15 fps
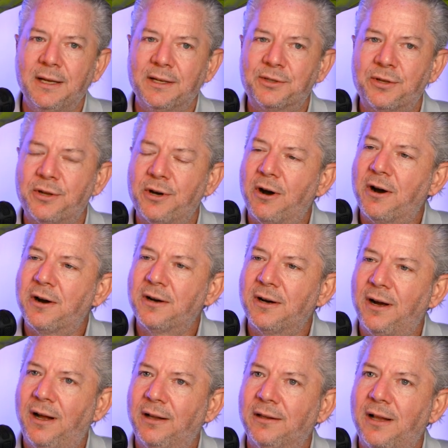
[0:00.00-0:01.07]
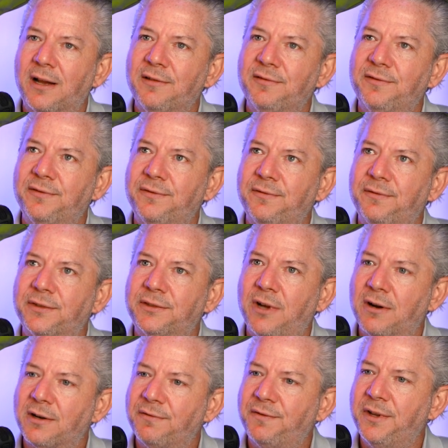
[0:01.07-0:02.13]
So there are a lot of
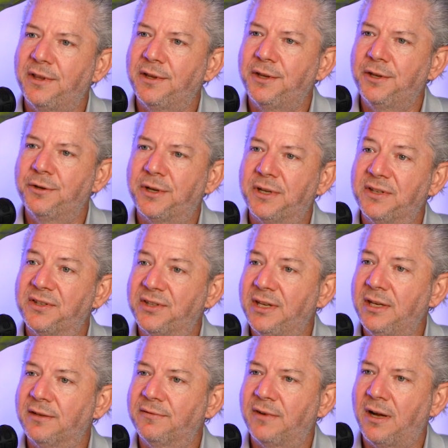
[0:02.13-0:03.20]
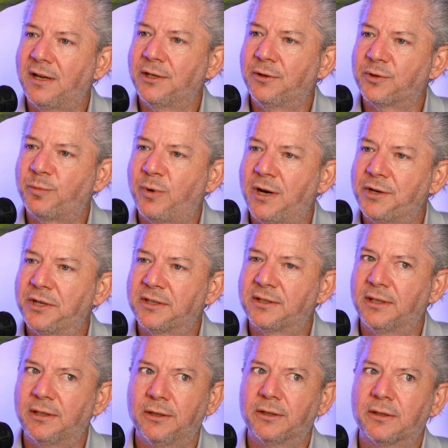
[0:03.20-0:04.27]
photography that you can see of Ando's projects
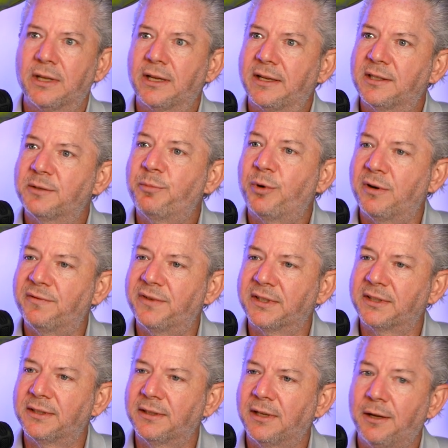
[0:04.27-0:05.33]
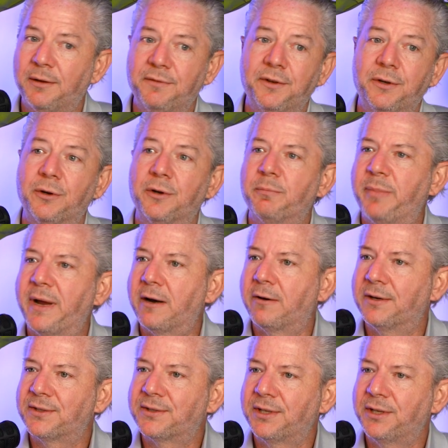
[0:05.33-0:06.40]
that look like it's perfect. If you go to
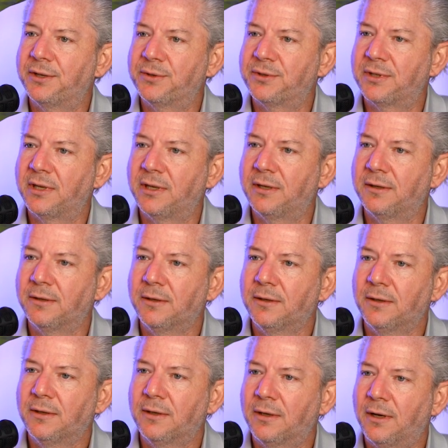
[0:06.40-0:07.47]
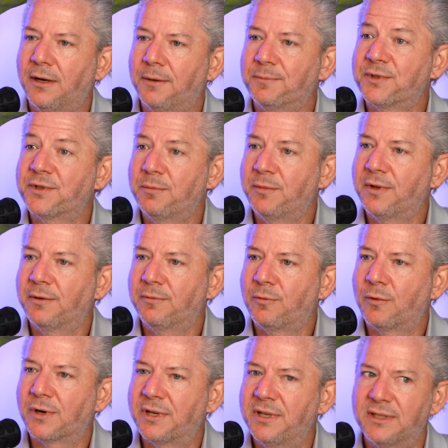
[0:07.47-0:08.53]
Paris and you see some of the
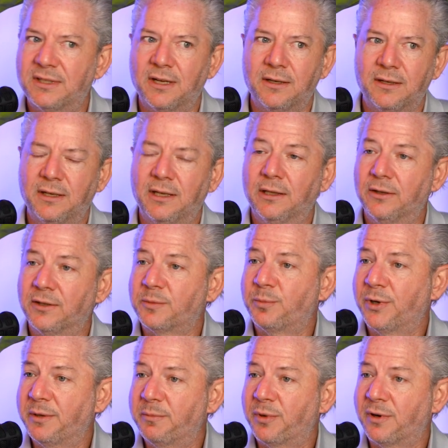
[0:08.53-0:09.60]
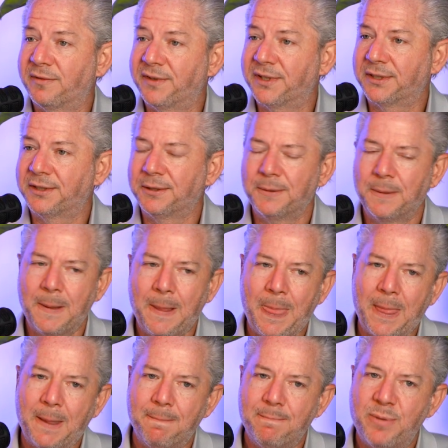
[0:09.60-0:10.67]
work he's done, it looks pretty perfect.
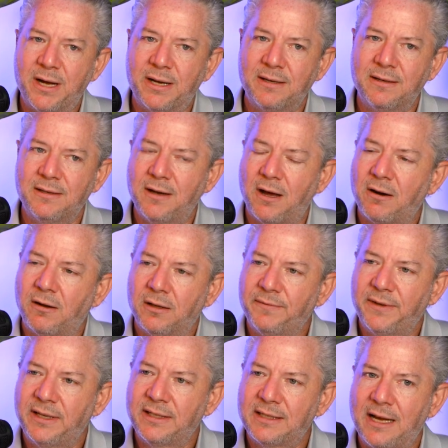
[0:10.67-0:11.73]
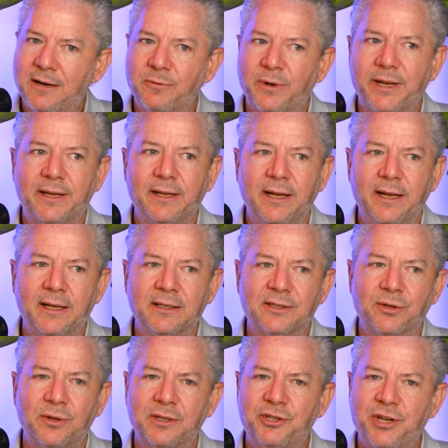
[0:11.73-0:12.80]
But not all of it is that way. And
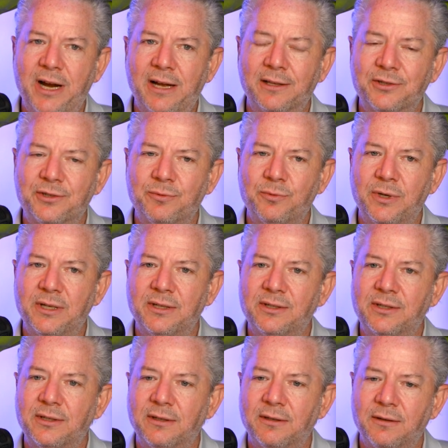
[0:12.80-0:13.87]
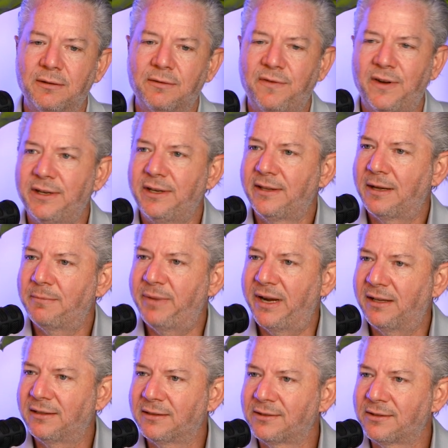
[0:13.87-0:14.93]
so the challenge was finding that
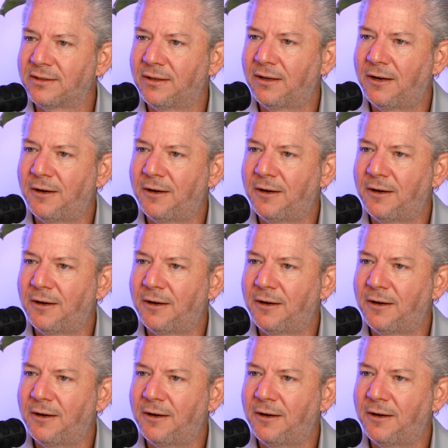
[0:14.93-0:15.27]
balance.